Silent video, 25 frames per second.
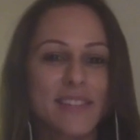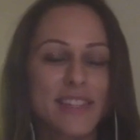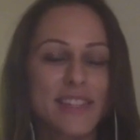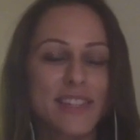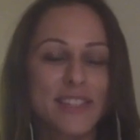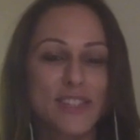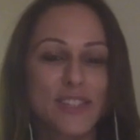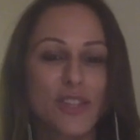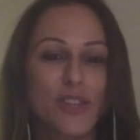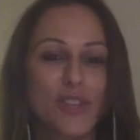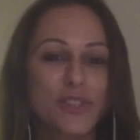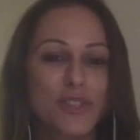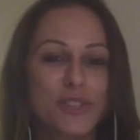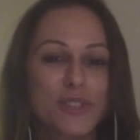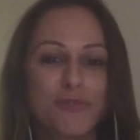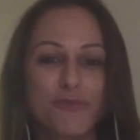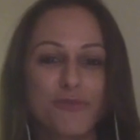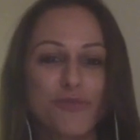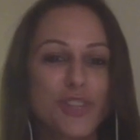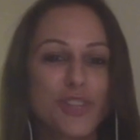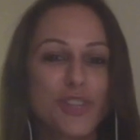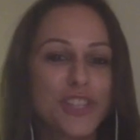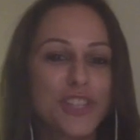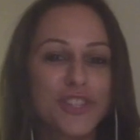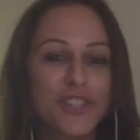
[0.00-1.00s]
There's lots of
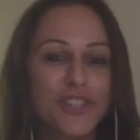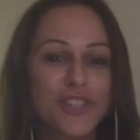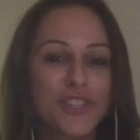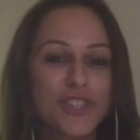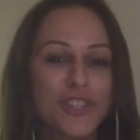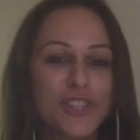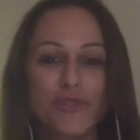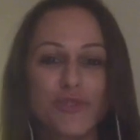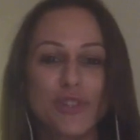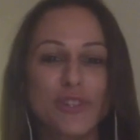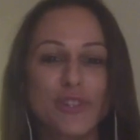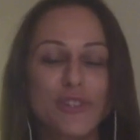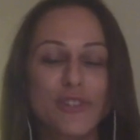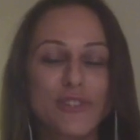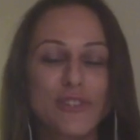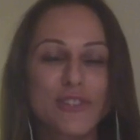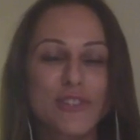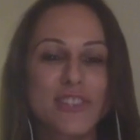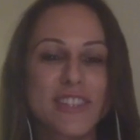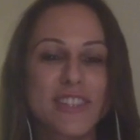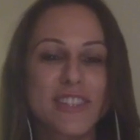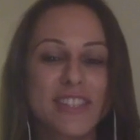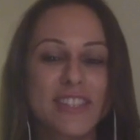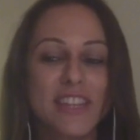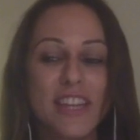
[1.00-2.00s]

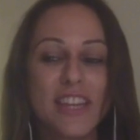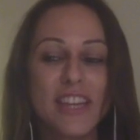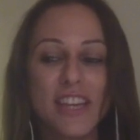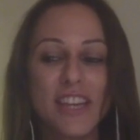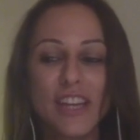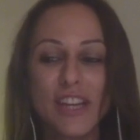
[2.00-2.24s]
rituals. And